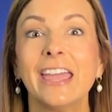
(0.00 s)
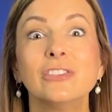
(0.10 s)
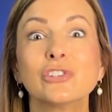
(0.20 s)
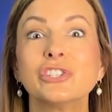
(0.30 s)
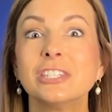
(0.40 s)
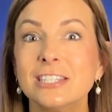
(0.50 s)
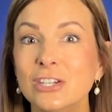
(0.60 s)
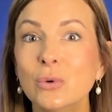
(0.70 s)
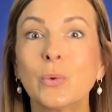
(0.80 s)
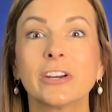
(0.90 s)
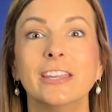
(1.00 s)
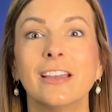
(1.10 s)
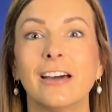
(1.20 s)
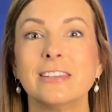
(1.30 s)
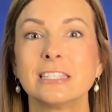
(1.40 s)
and they're still working
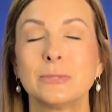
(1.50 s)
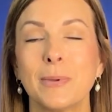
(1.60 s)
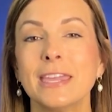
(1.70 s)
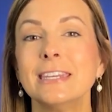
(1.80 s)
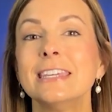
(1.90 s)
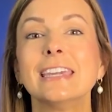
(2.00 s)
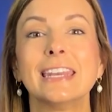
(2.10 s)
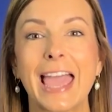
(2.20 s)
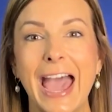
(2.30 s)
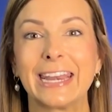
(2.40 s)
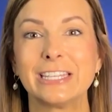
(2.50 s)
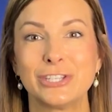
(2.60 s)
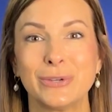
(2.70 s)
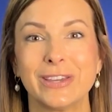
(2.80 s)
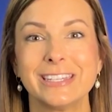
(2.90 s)
on expanding and adding
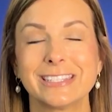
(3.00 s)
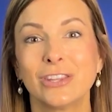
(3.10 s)
to it.